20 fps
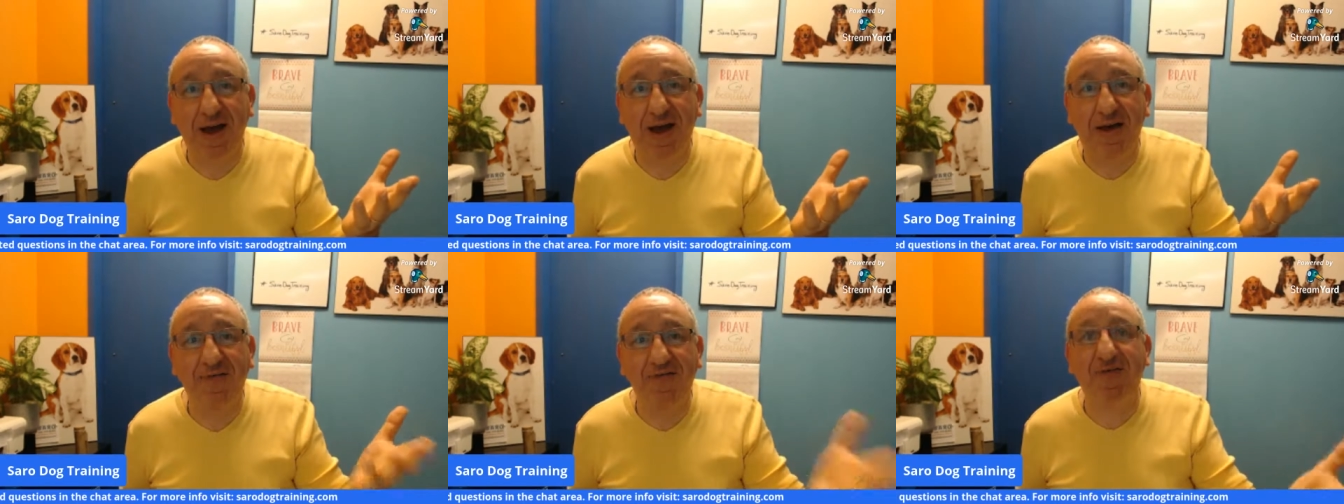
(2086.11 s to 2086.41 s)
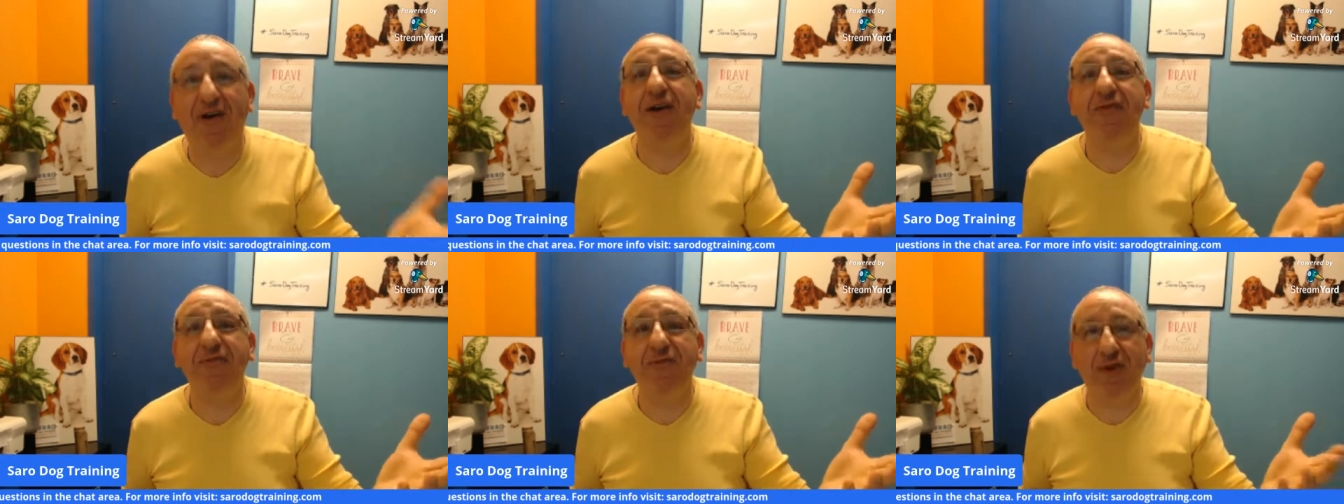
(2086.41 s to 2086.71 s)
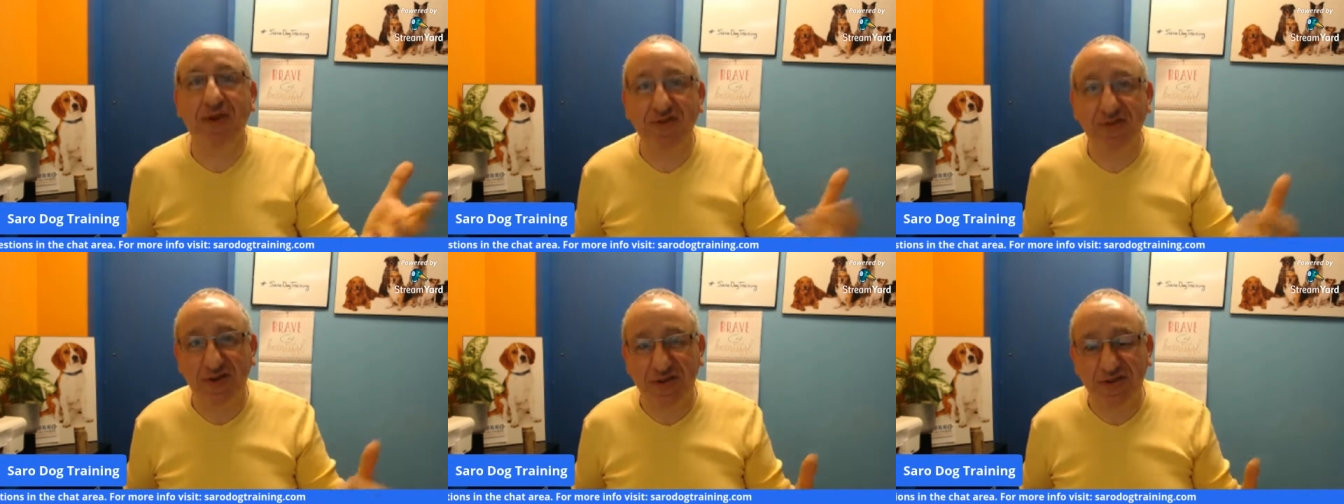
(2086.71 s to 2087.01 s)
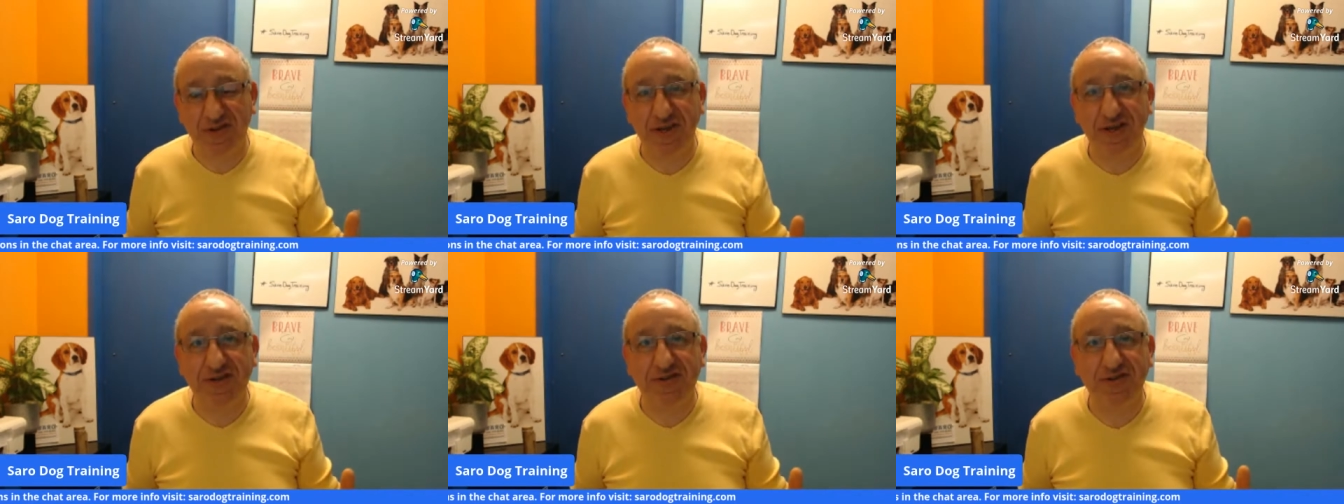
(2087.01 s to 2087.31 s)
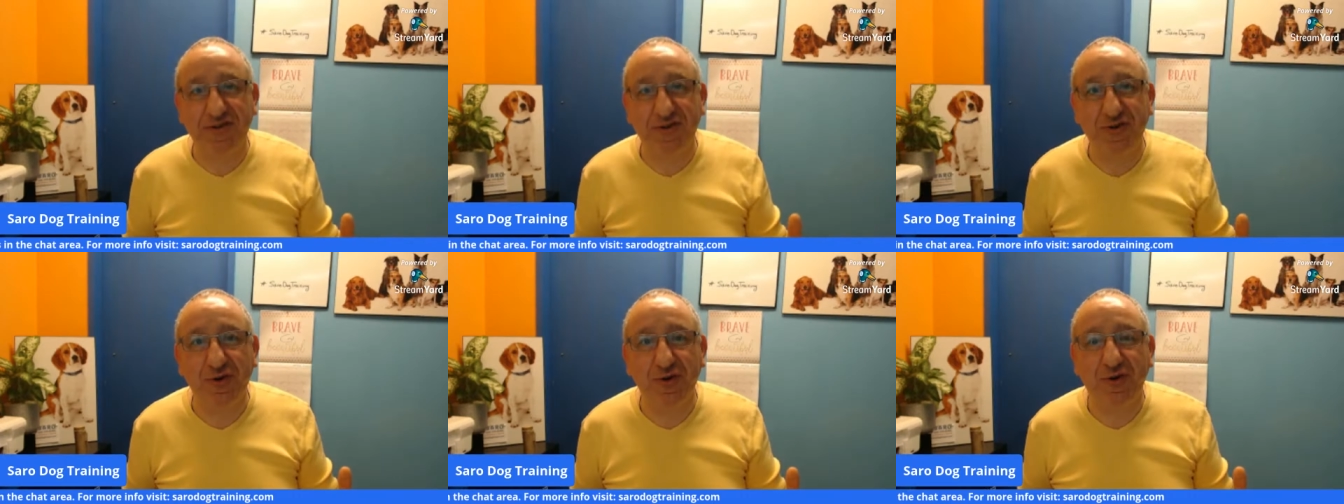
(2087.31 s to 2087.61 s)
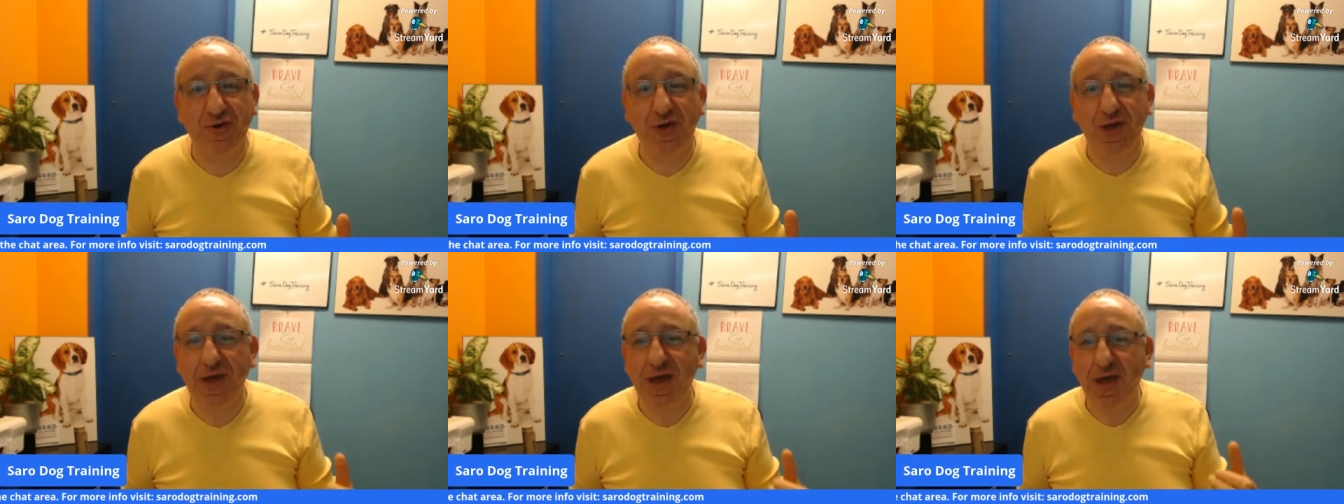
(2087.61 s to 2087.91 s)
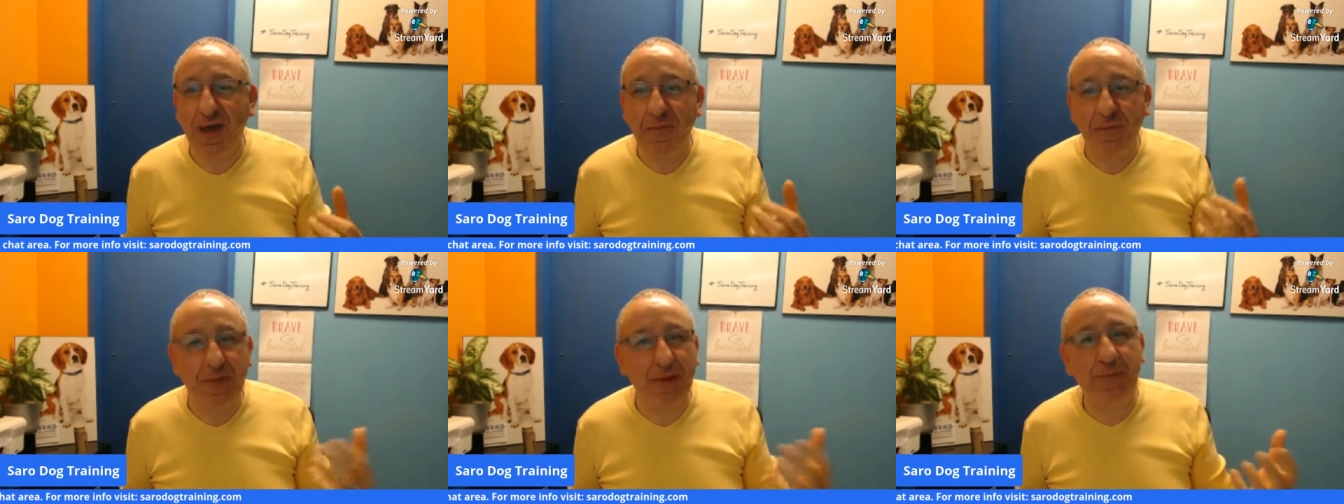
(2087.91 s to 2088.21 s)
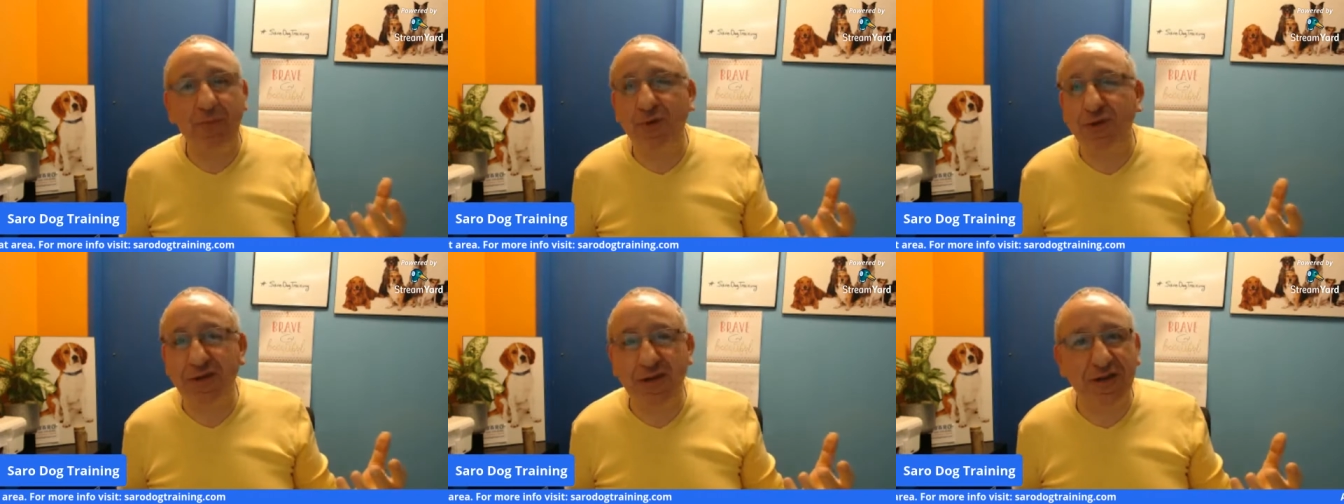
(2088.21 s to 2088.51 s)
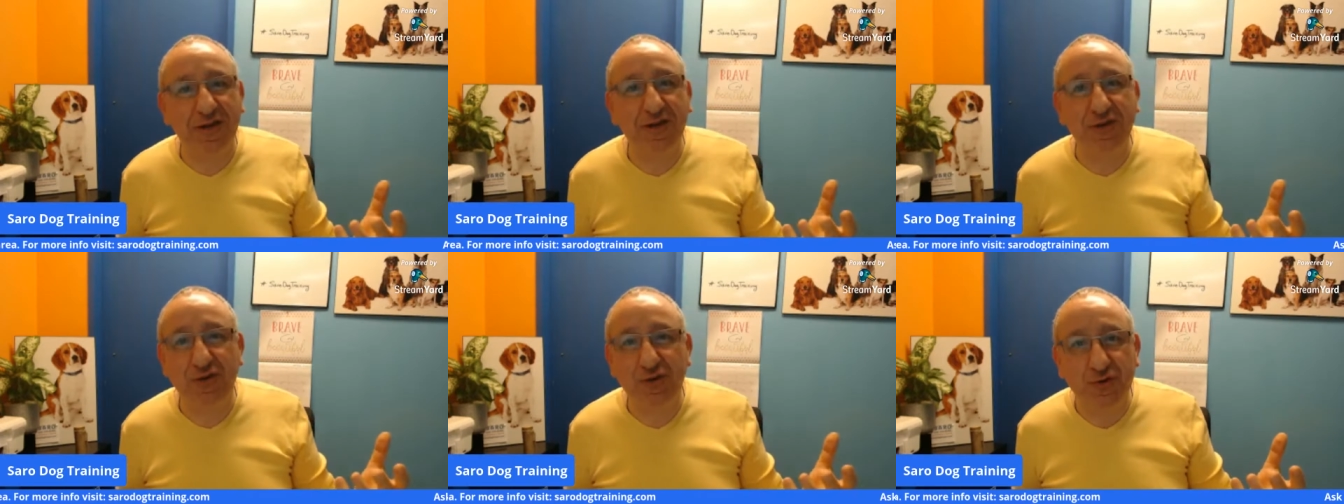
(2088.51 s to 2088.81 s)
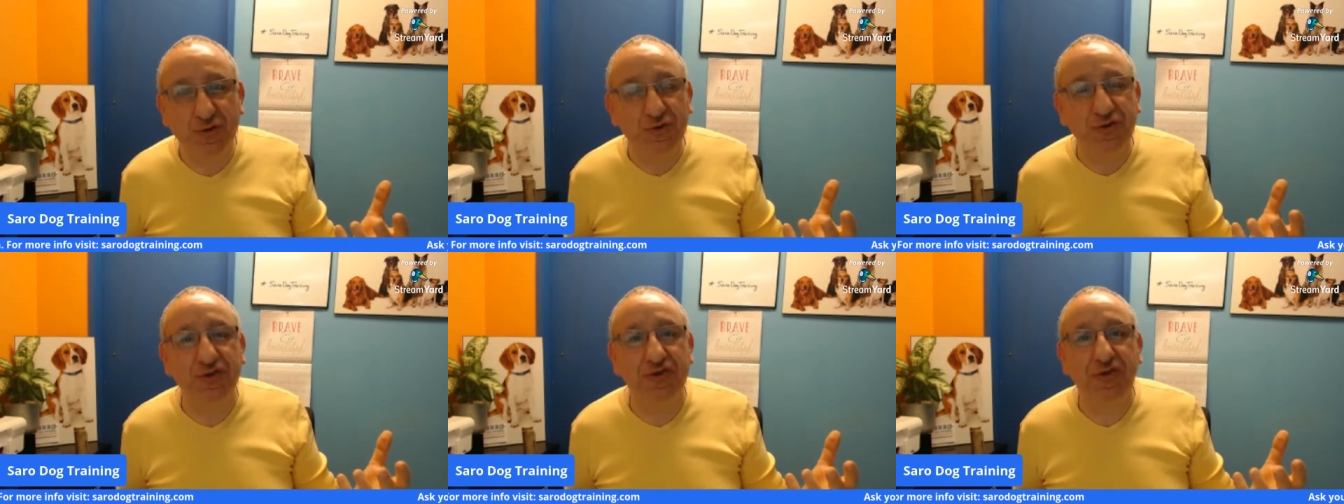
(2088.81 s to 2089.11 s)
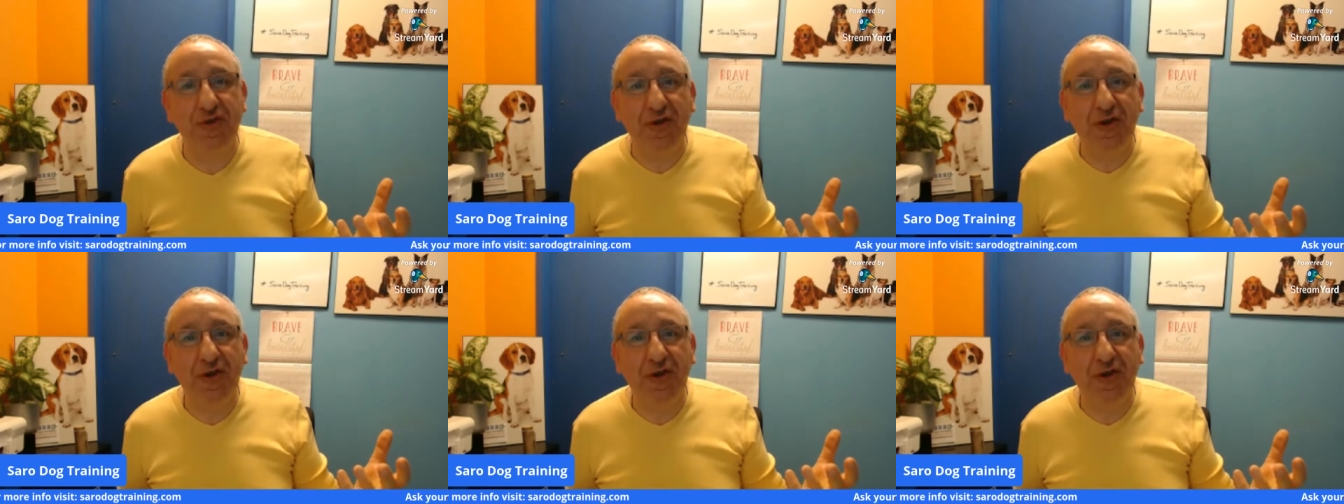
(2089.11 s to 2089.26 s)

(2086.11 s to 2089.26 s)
500 years ago, People didn't use